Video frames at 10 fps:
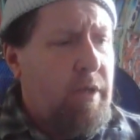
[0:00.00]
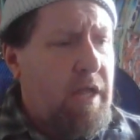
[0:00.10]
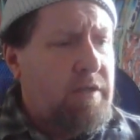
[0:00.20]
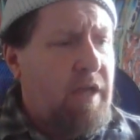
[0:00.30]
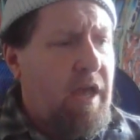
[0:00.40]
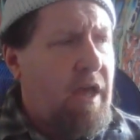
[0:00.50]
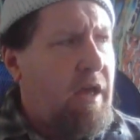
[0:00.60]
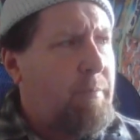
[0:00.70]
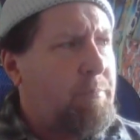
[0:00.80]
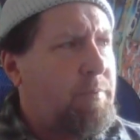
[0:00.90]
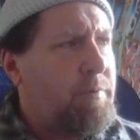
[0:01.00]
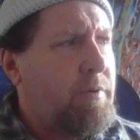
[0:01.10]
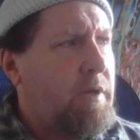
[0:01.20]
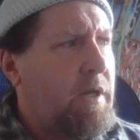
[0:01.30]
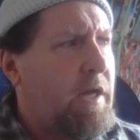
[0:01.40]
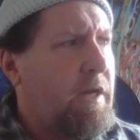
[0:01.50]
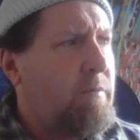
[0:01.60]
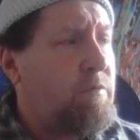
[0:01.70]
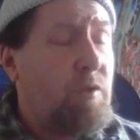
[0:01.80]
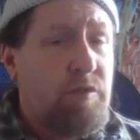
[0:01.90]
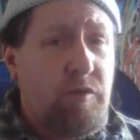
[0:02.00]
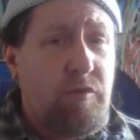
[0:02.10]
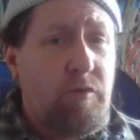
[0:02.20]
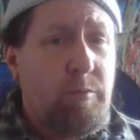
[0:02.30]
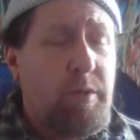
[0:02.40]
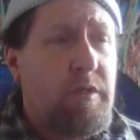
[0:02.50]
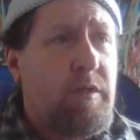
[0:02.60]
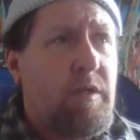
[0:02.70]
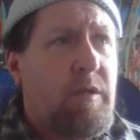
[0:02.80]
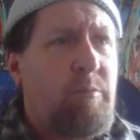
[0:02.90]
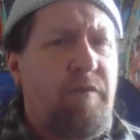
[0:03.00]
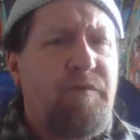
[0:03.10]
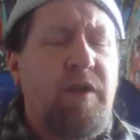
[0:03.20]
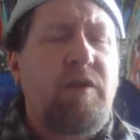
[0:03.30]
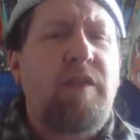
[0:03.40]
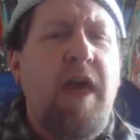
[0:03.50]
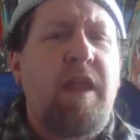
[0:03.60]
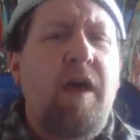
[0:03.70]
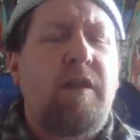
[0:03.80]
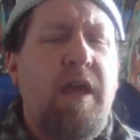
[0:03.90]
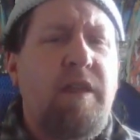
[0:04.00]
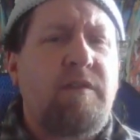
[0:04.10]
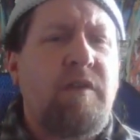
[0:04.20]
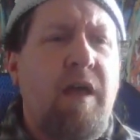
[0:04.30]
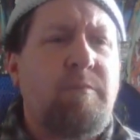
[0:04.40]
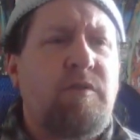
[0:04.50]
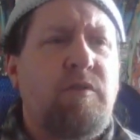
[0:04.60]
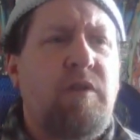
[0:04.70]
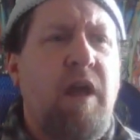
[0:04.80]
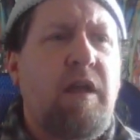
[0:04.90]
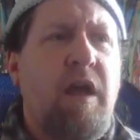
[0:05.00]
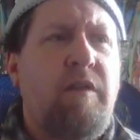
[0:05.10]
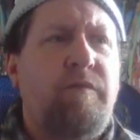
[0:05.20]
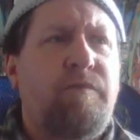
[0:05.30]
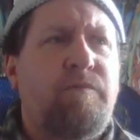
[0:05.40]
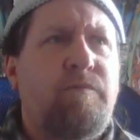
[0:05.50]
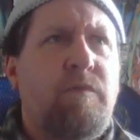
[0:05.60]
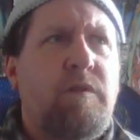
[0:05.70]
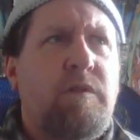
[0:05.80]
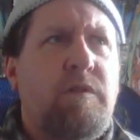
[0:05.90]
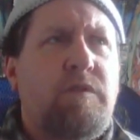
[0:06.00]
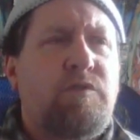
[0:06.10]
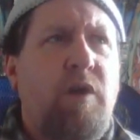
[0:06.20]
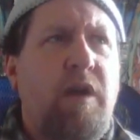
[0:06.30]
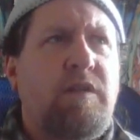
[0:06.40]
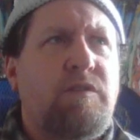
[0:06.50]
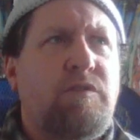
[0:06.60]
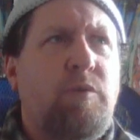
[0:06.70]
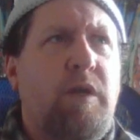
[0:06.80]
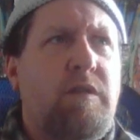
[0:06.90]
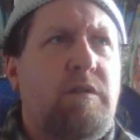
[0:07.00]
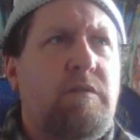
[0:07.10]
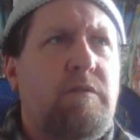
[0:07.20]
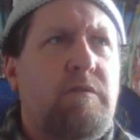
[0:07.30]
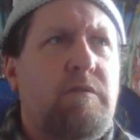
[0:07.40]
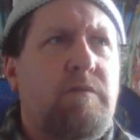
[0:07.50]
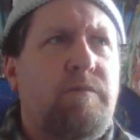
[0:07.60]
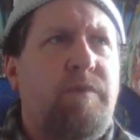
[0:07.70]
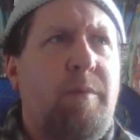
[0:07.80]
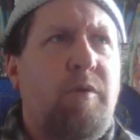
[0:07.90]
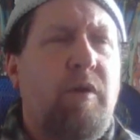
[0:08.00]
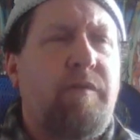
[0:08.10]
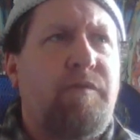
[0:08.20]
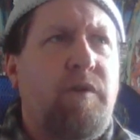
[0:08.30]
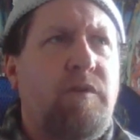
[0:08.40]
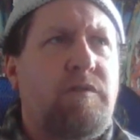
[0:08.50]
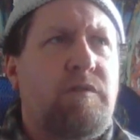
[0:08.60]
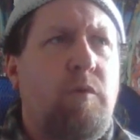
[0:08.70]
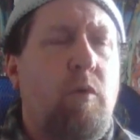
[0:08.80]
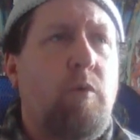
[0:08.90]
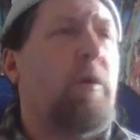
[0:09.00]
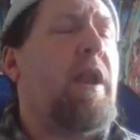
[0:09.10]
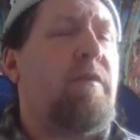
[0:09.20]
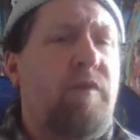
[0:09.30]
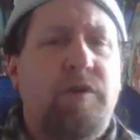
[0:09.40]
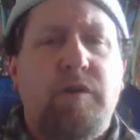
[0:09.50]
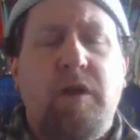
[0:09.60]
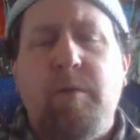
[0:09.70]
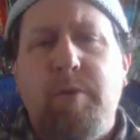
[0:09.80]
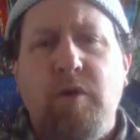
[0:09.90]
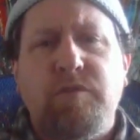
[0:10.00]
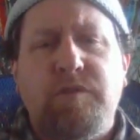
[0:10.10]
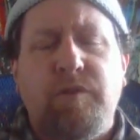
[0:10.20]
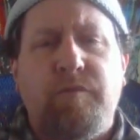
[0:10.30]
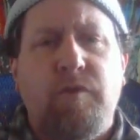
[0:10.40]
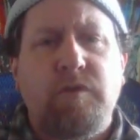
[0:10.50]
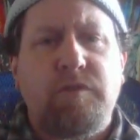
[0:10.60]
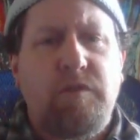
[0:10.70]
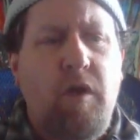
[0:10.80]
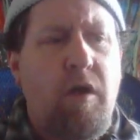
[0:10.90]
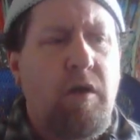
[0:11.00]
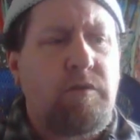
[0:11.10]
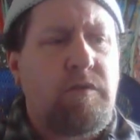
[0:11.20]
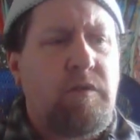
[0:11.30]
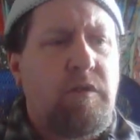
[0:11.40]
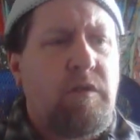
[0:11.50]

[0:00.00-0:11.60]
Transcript: Bandcamp, YouTube, but figure that out ahead of time so you're not kind of trying to do it February 1st or whenever you're going to post your first songs.